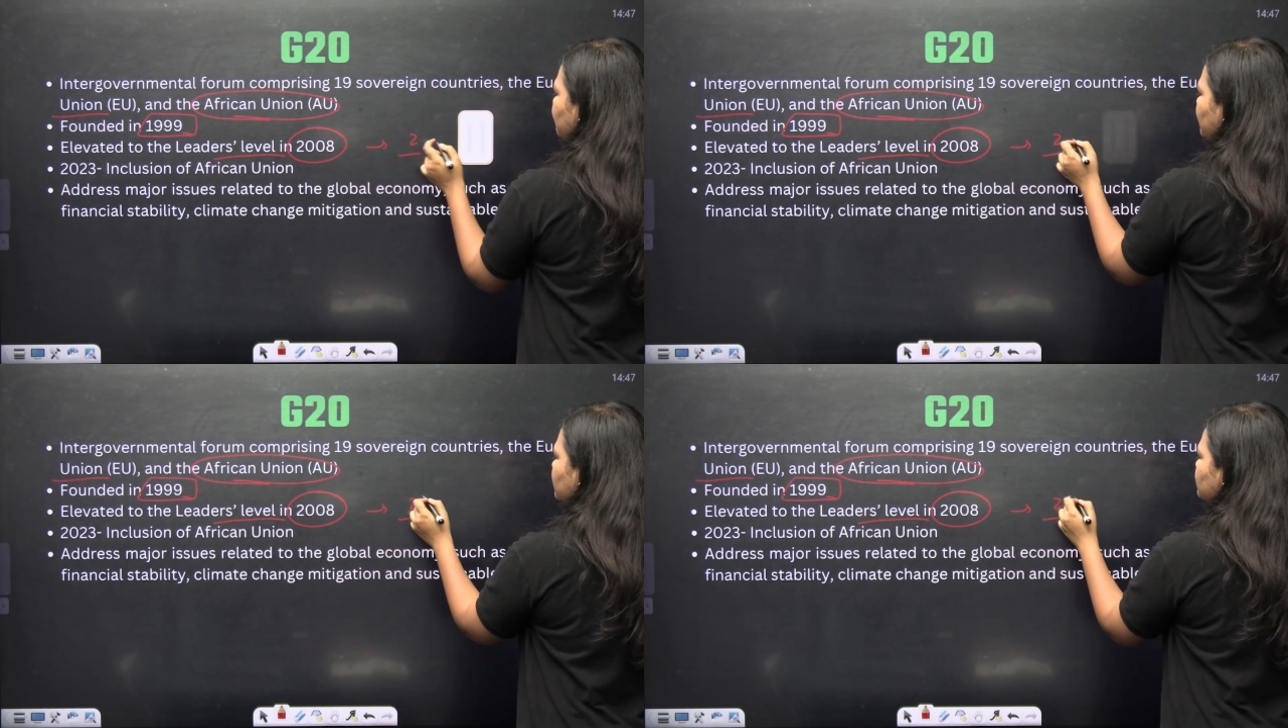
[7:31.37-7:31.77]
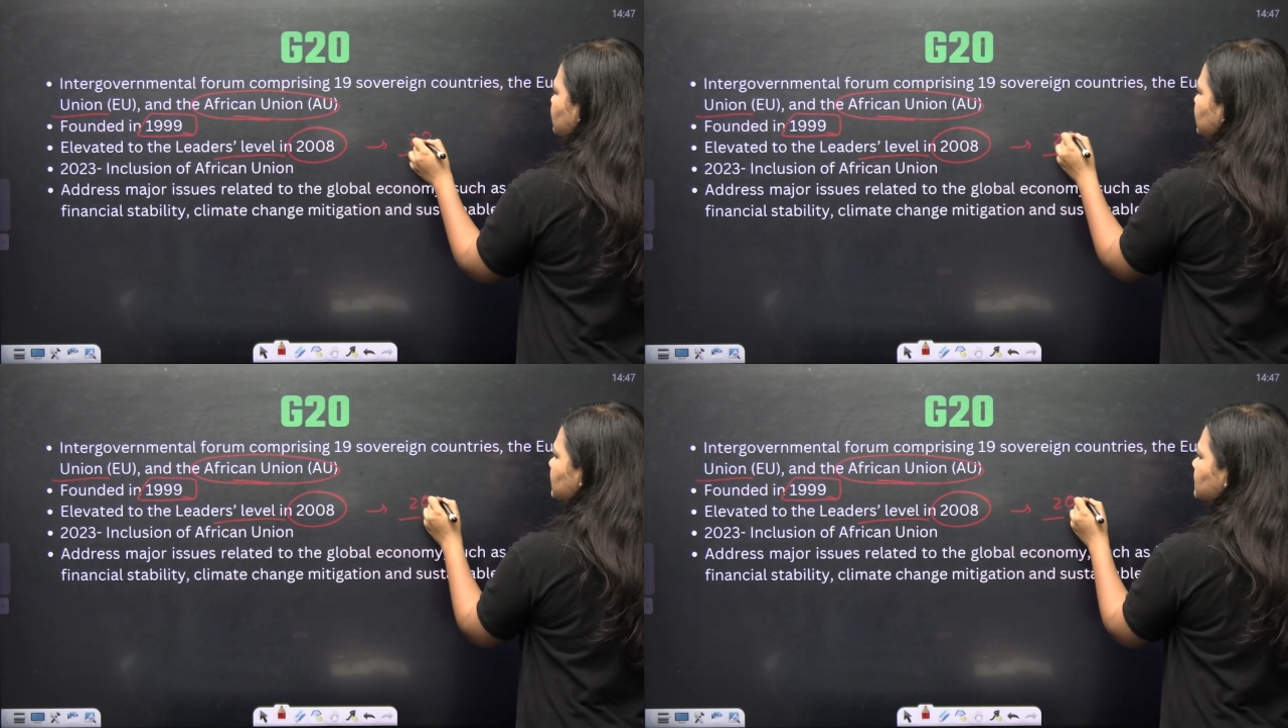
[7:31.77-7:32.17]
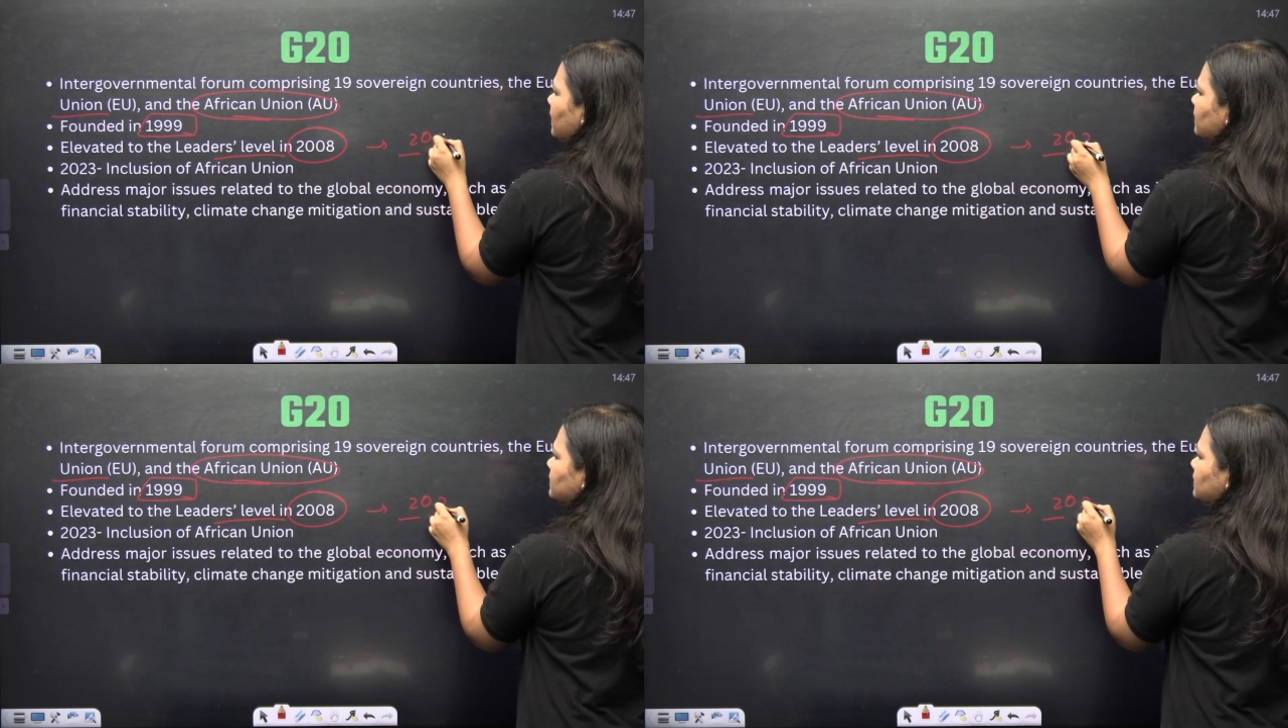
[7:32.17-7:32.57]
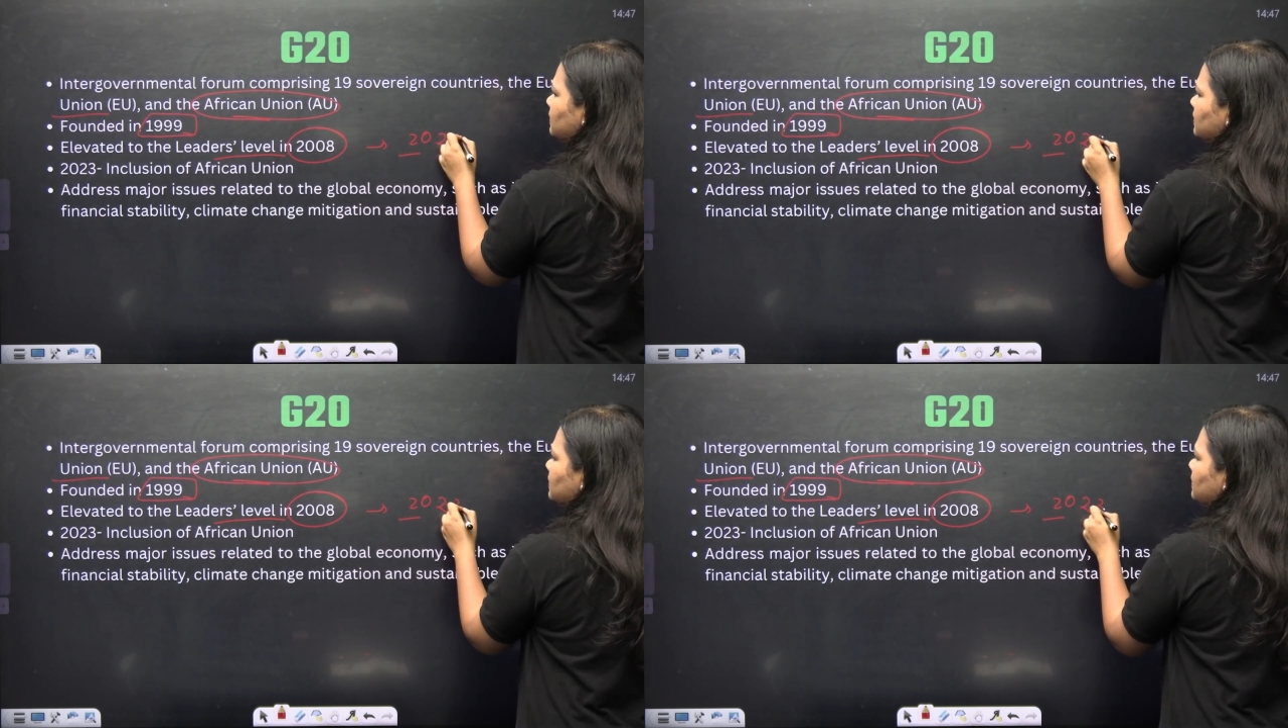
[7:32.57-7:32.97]
So these are the
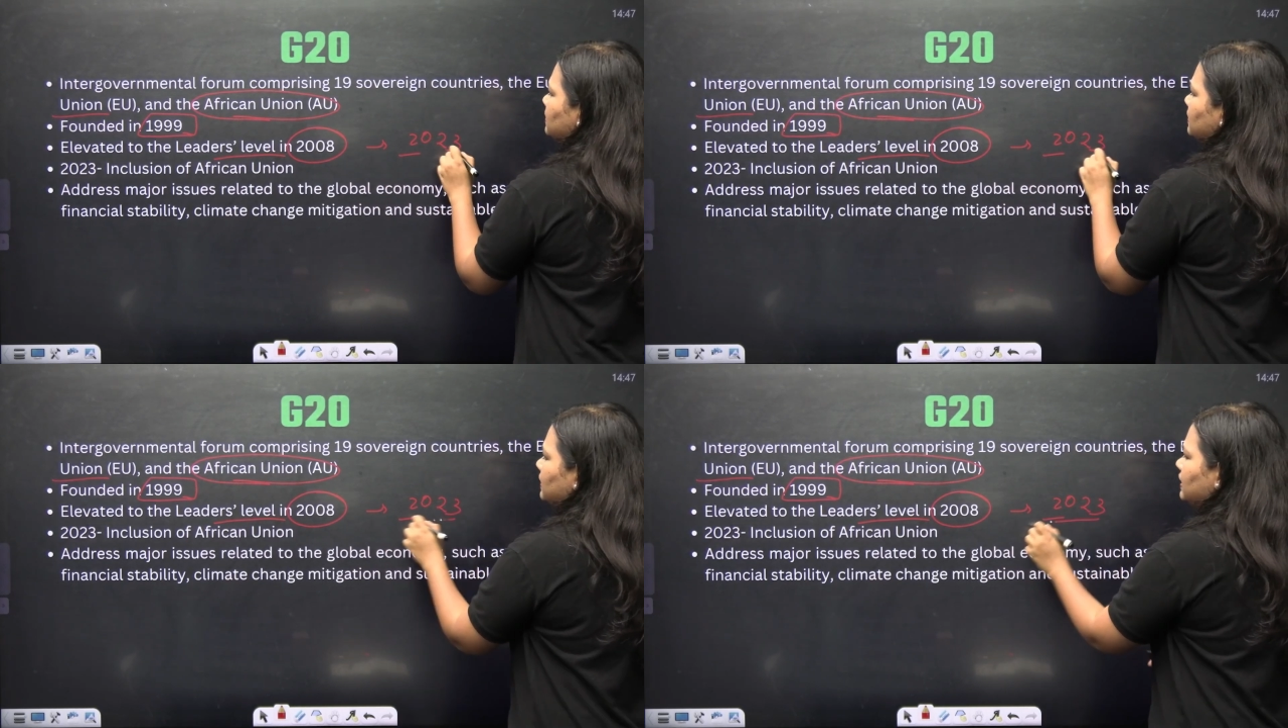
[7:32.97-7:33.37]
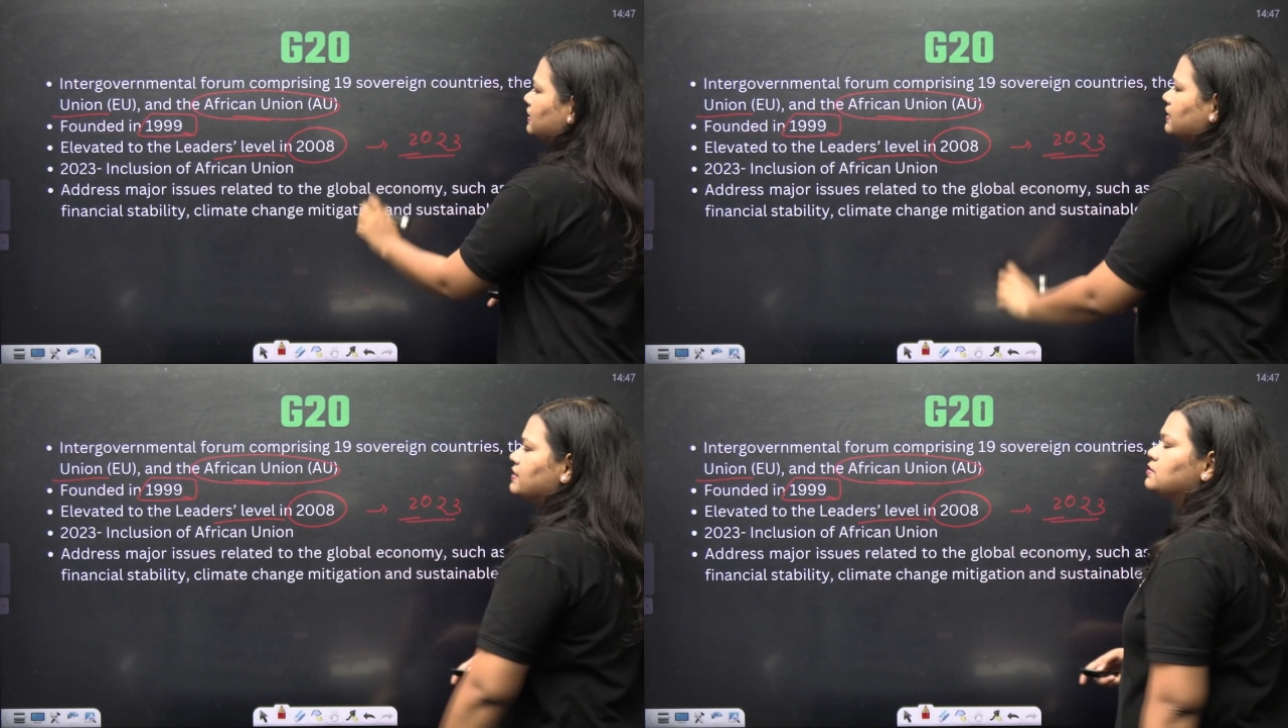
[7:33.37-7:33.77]
key things which